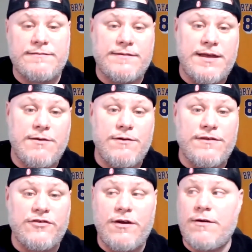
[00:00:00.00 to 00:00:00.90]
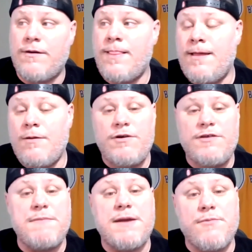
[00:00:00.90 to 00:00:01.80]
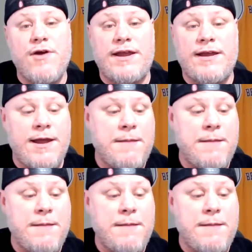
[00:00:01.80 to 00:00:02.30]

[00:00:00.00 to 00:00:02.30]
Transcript: here on the show, with Mick Moretti.